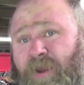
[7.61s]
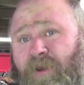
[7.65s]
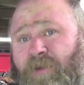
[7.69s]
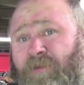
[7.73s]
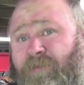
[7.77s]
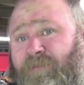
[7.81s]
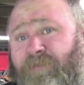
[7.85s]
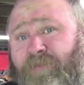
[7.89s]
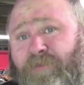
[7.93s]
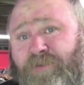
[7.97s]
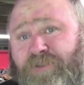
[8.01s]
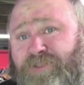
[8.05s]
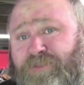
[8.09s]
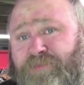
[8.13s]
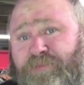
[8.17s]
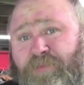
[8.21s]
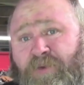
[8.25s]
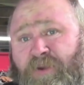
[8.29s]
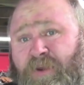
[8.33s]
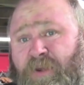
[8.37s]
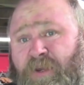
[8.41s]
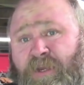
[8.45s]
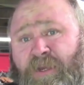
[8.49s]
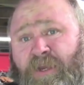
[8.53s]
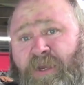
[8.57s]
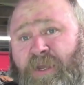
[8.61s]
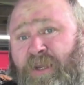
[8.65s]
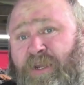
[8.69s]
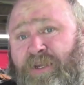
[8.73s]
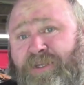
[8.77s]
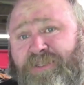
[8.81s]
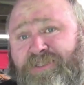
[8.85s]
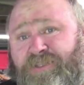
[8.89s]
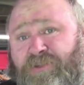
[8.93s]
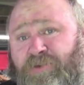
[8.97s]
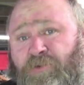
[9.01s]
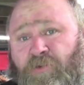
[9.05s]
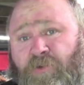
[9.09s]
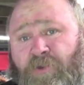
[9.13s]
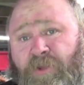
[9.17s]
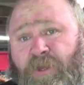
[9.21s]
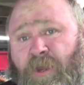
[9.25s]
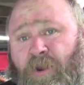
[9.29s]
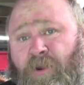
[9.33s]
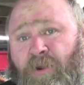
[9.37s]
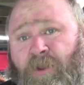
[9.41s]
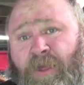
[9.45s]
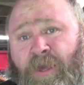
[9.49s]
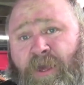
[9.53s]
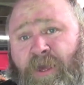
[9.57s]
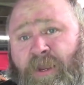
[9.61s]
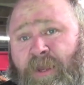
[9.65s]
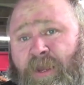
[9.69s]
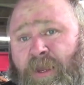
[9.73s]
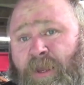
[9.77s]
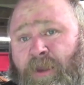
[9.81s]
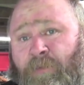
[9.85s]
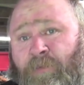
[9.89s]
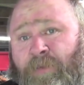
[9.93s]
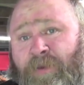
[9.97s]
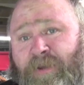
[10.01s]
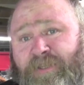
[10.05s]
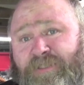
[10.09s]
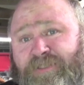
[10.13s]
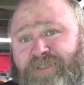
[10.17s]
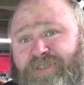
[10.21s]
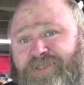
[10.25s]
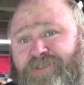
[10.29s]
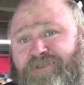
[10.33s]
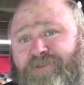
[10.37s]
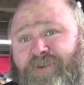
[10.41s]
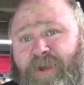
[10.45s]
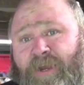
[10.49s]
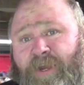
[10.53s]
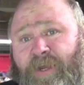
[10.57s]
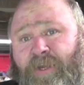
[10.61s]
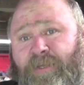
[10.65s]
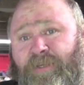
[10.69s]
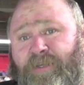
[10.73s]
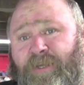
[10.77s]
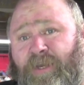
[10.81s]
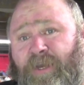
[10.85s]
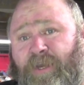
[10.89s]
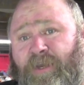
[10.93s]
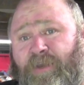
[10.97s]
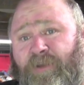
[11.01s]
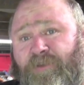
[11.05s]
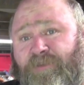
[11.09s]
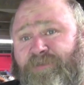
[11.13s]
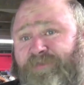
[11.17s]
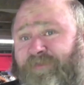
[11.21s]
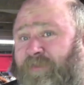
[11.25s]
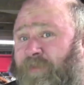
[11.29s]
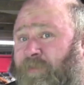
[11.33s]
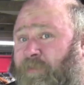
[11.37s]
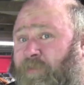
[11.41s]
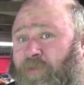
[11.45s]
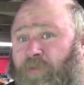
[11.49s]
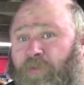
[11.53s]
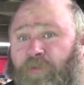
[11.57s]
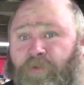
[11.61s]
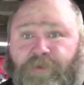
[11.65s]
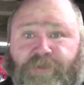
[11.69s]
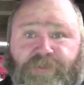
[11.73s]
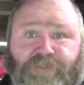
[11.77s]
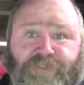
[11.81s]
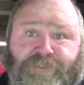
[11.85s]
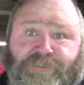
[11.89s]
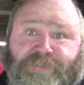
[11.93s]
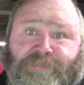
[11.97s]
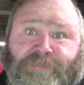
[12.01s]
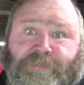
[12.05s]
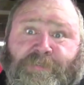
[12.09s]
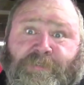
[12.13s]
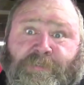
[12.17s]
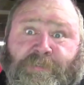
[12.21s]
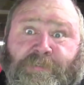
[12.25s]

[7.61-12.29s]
over spring in eastern North Carolina and went straight to hell's front porch.